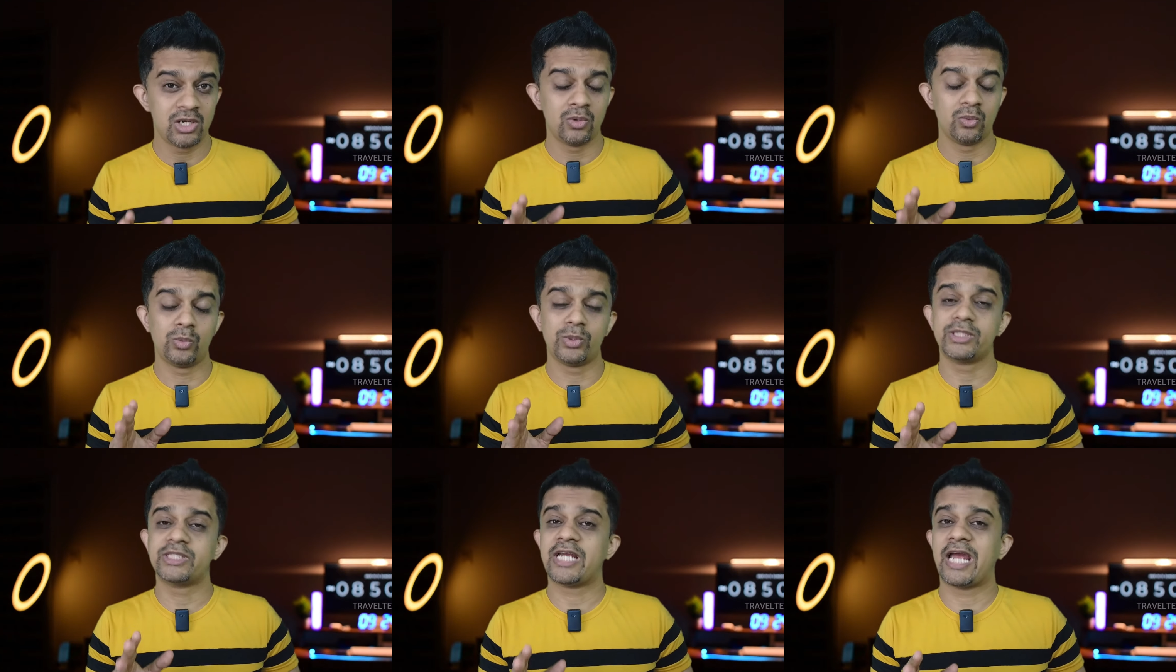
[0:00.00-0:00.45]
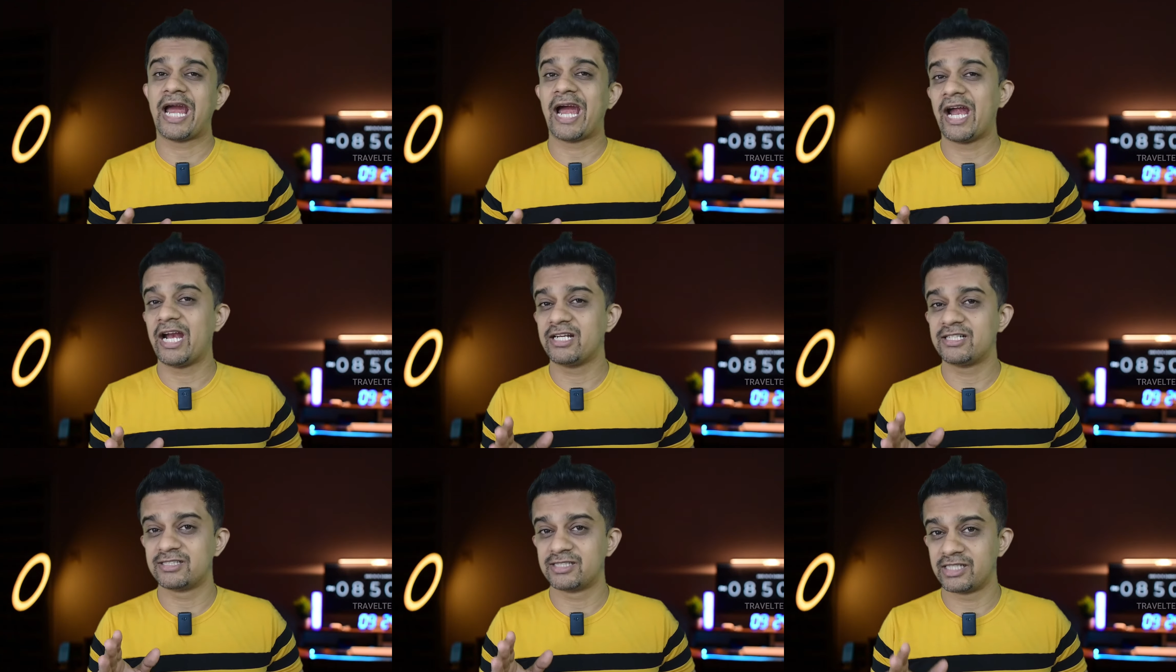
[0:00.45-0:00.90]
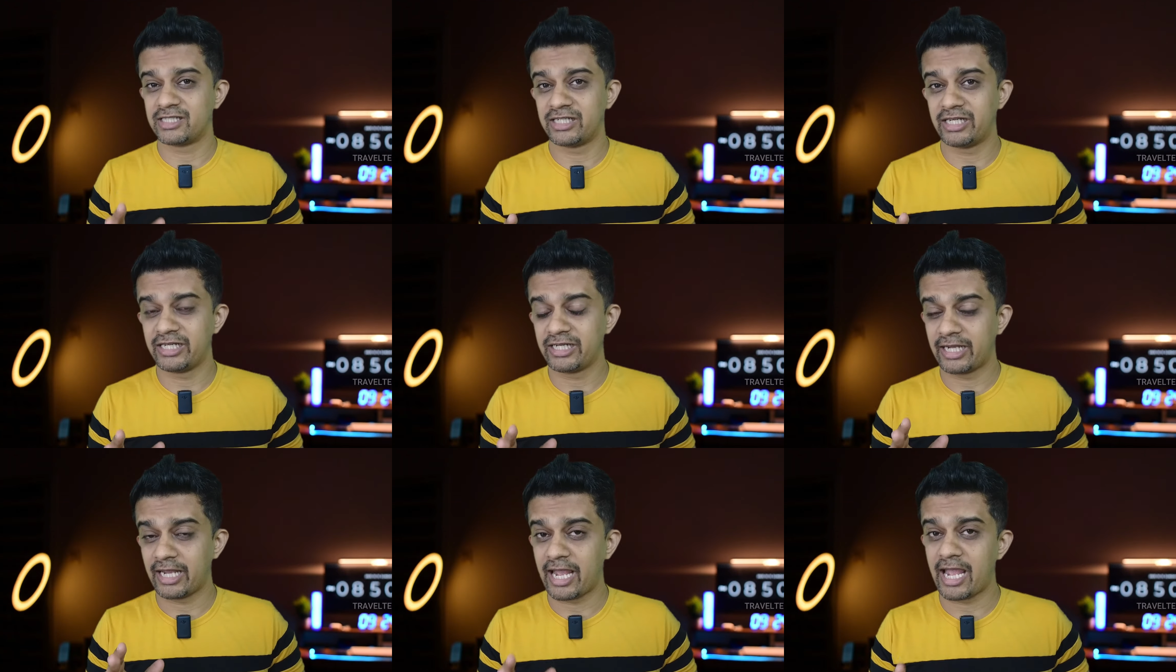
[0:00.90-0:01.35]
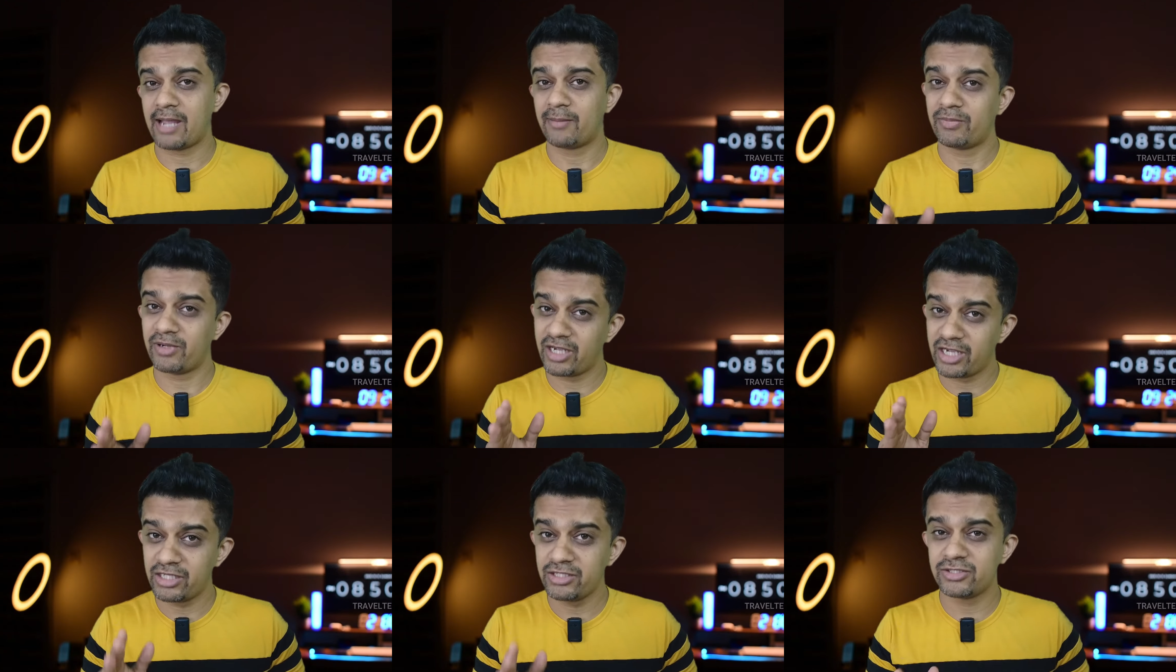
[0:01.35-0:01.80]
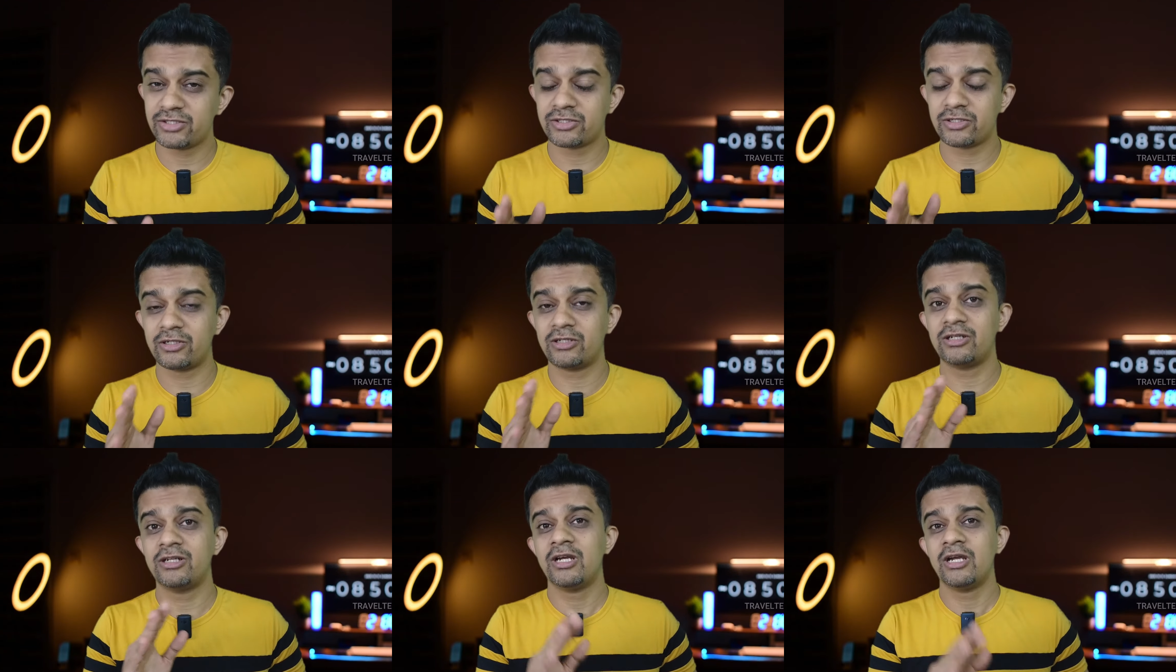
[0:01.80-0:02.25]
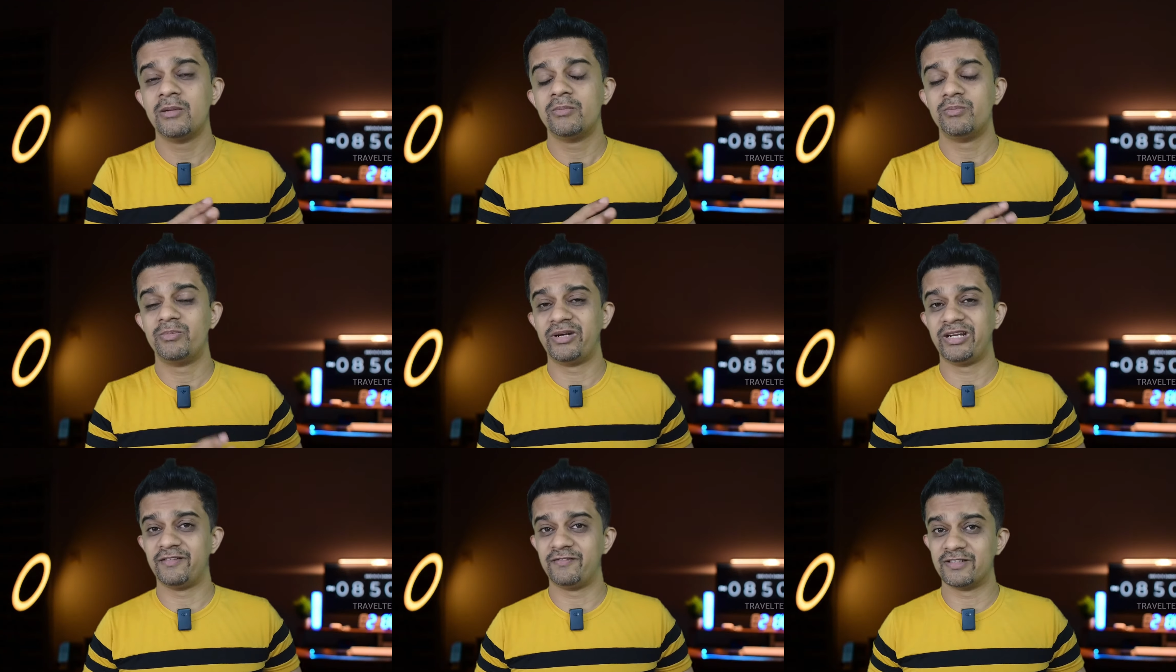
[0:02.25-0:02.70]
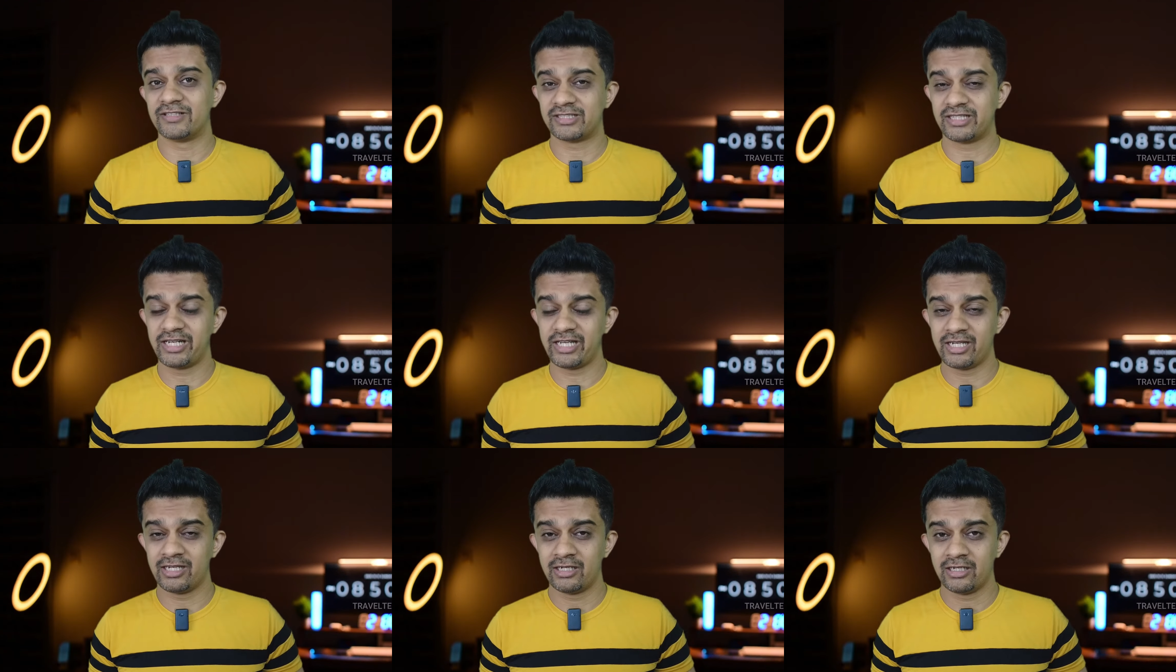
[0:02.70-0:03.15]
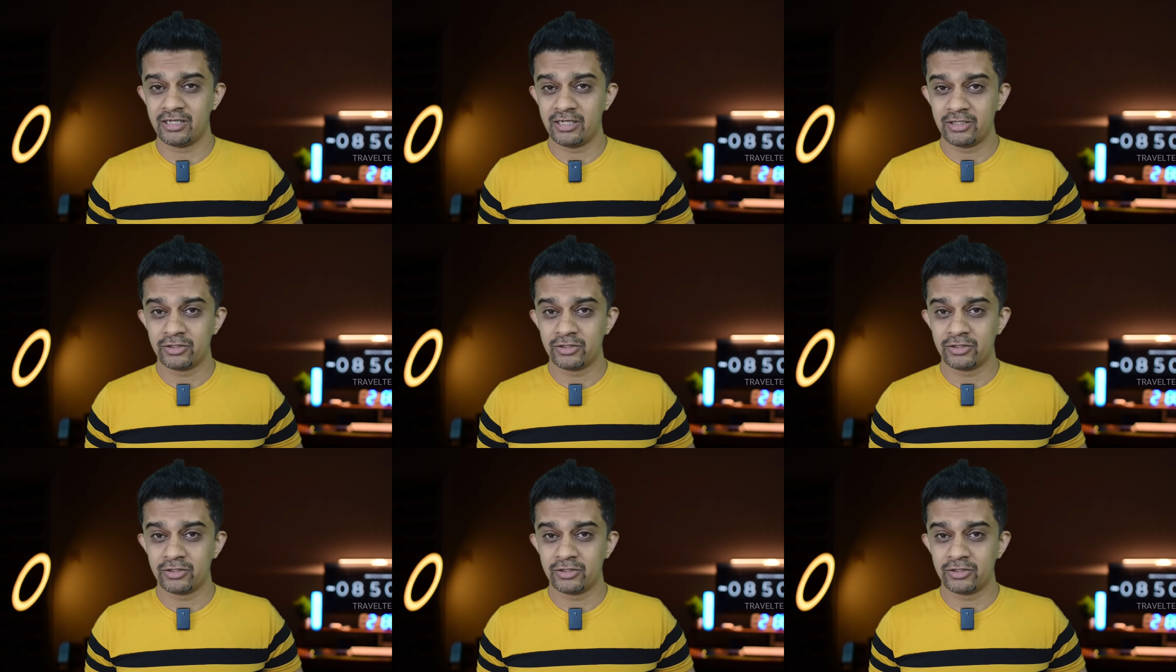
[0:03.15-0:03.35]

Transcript: which had ZLINK app installed previously.